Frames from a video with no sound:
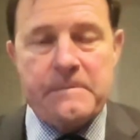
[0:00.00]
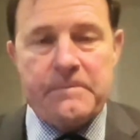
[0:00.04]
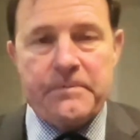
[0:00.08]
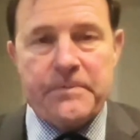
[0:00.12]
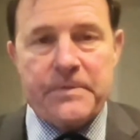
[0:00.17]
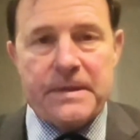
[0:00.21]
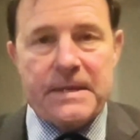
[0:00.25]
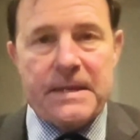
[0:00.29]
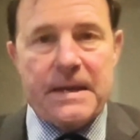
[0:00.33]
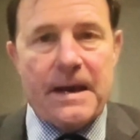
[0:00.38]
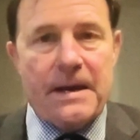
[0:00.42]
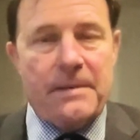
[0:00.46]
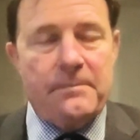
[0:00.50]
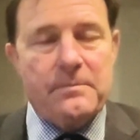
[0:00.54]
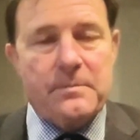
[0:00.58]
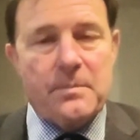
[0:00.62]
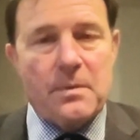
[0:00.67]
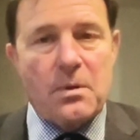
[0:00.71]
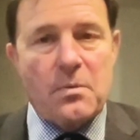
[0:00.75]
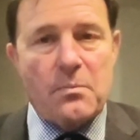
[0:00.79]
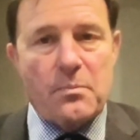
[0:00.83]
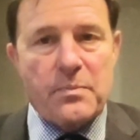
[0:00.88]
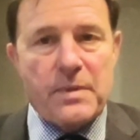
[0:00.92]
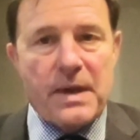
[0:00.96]
yeah,
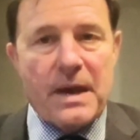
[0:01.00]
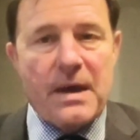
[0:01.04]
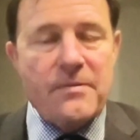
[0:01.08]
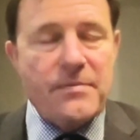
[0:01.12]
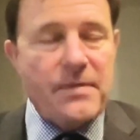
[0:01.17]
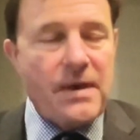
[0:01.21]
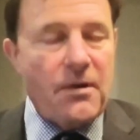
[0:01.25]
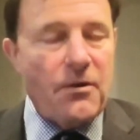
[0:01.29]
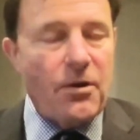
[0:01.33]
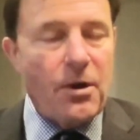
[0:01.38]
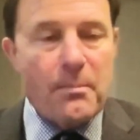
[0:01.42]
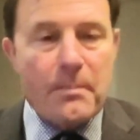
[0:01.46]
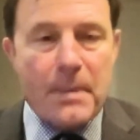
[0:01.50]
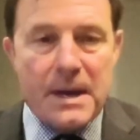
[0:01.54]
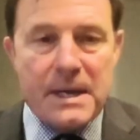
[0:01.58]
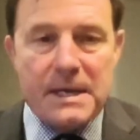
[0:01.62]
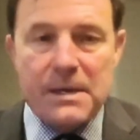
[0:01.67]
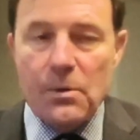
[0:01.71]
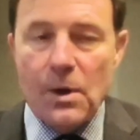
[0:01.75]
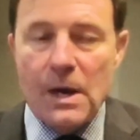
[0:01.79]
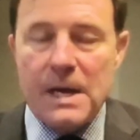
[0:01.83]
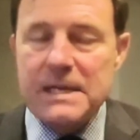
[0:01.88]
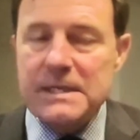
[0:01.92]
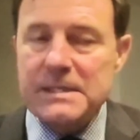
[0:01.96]
there are many
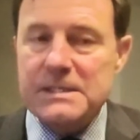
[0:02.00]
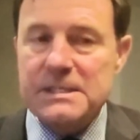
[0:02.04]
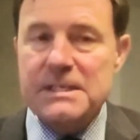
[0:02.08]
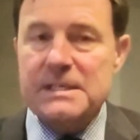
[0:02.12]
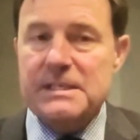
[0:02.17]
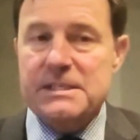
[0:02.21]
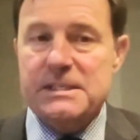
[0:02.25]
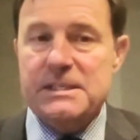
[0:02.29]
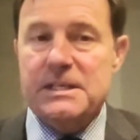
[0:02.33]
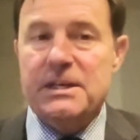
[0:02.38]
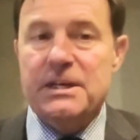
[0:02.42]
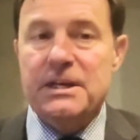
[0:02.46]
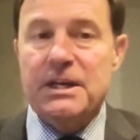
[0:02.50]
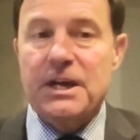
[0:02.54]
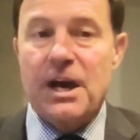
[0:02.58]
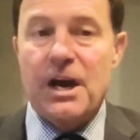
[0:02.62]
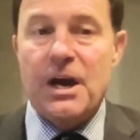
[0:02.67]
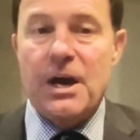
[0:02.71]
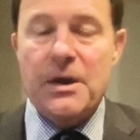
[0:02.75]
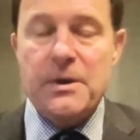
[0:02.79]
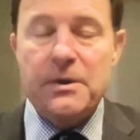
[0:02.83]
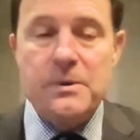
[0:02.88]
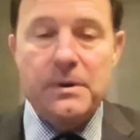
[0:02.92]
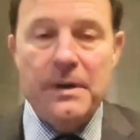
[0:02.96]
ways this can
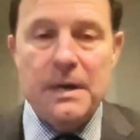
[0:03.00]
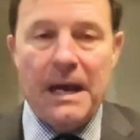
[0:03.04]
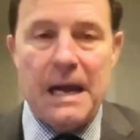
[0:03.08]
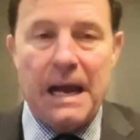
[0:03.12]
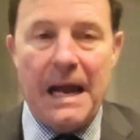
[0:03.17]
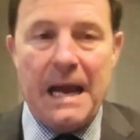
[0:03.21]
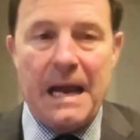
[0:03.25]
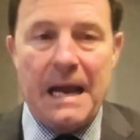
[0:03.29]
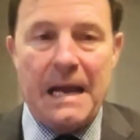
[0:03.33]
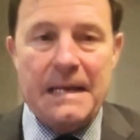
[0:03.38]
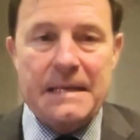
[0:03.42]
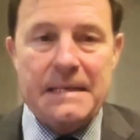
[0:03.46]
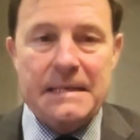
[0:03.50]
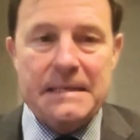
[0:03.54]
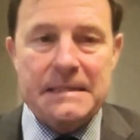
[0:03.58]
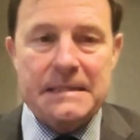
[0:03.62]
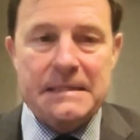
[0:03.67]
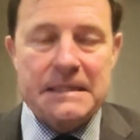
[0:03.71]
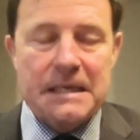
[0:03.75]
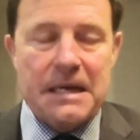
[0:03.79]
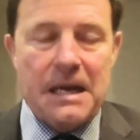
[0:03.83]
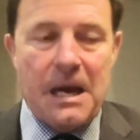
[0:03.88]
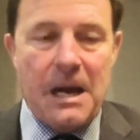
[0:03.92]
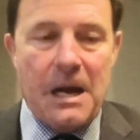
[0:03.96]
go, and
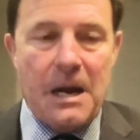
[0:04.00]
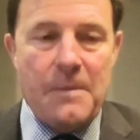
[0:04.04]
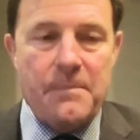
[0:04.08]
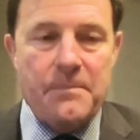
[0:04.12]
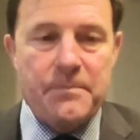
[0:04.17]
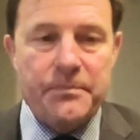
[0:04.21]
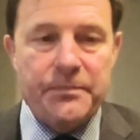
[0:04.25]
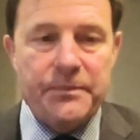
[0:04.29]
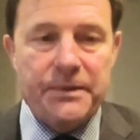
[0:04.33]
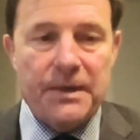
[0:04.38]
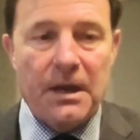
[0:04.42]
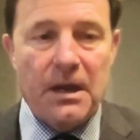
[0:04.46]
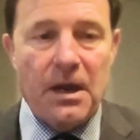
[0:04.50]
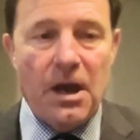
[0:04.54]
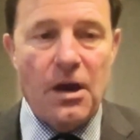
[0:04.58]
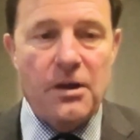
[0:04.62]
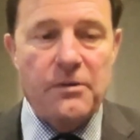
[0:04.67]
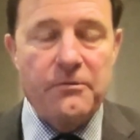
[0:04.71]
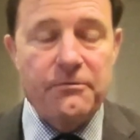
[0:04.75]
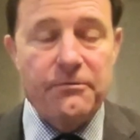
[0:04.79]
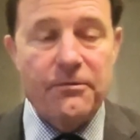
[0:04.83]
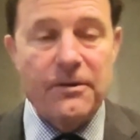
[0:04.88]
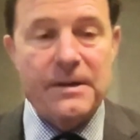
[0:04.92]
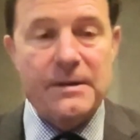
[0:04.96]

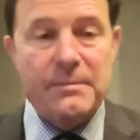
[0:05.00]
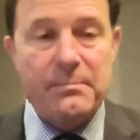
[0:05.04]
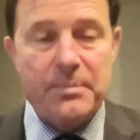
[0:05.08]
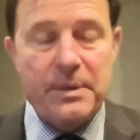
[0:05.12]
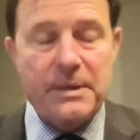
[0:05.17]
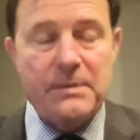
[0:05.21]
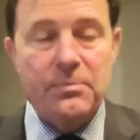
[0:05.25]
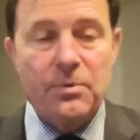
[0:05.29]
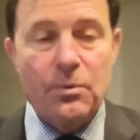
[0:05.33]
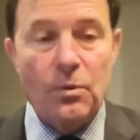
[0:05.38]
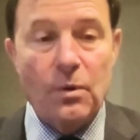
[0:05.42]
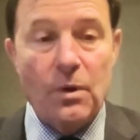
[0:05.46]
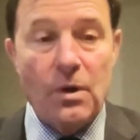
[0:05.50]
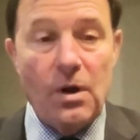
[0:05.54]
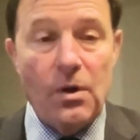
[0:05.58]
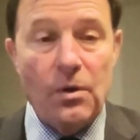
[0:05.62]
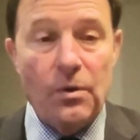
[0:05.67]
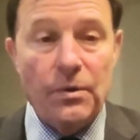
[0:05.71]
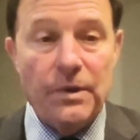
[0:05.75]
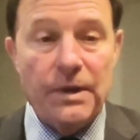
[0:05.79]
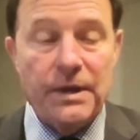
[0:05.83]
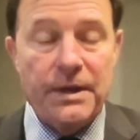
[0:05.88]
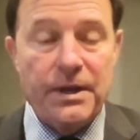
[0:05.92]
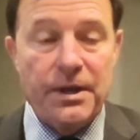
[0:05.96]
hopefully people will
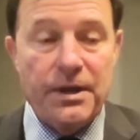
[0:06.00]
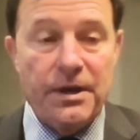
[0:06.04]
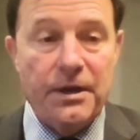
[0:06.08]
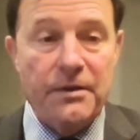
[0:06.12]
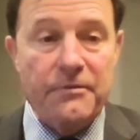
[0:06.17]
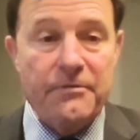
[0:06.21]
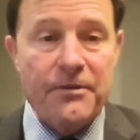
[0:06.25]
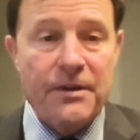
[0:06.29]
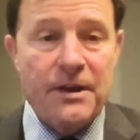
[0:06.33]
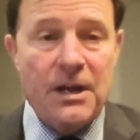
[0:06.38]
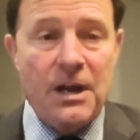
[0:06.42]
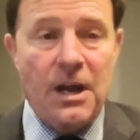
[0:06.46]
hold their nerve.